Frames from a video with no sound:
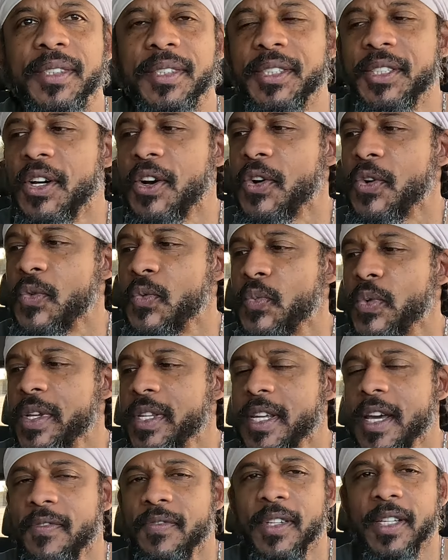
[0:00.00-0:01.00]
So we
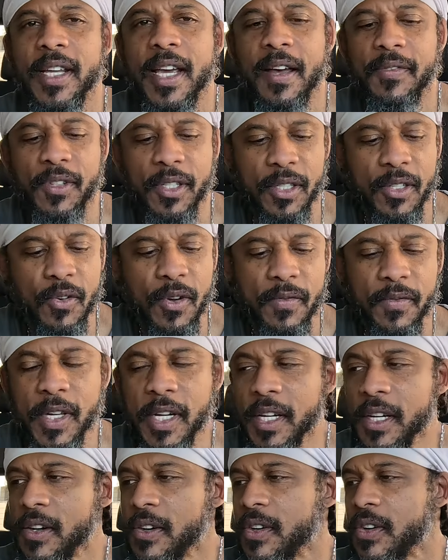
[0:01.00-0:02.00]
definitely have to do a
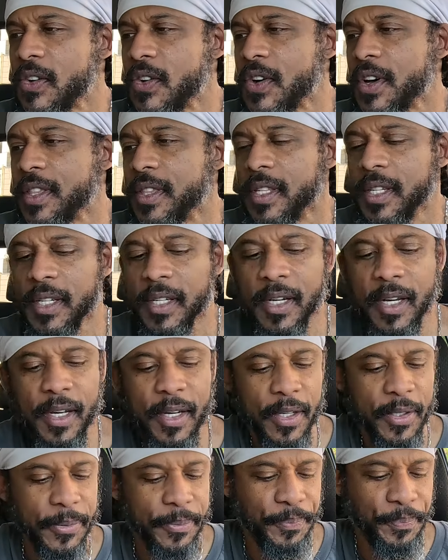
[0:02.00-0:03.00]
video on the
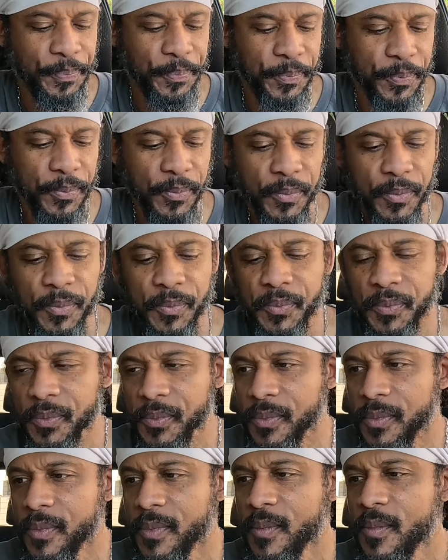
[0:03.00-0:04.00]

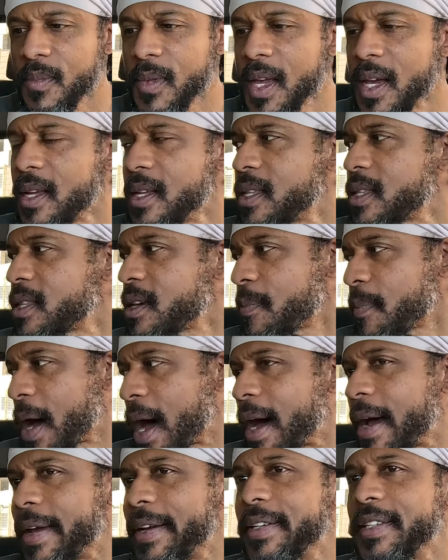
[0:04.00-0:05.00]
um, the
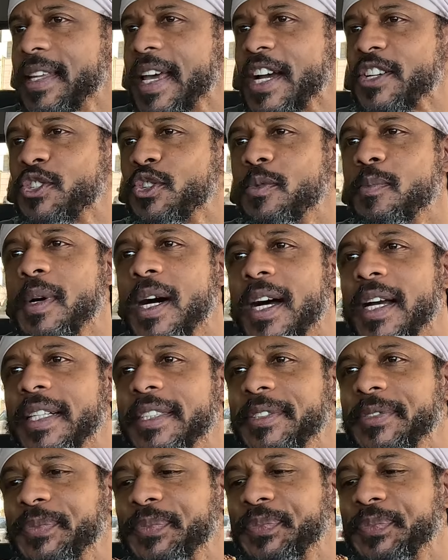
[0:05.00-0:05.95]
pie, actual pie.